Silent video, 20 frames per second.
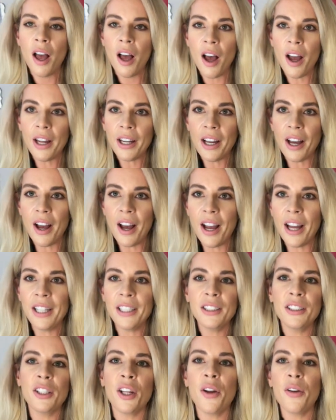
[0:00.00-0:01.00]
Hi
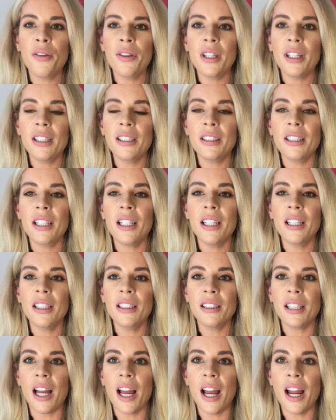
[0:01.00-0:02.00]
guys, so this
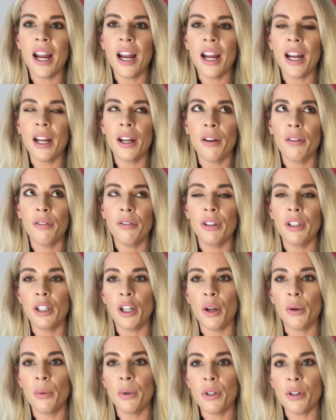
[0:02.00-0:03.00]
is a
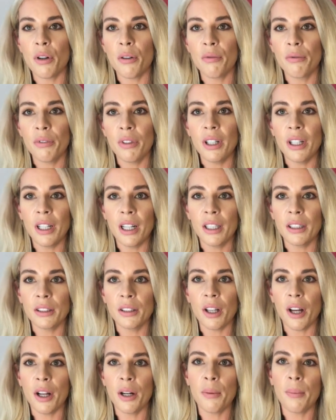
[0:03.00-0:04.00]
video which I'm really
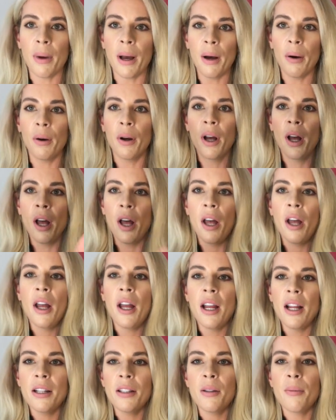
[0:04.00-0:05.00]
excited about.
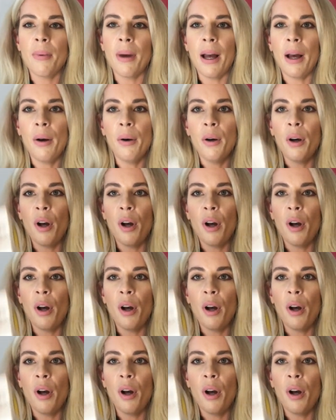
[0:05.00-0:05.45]
It's about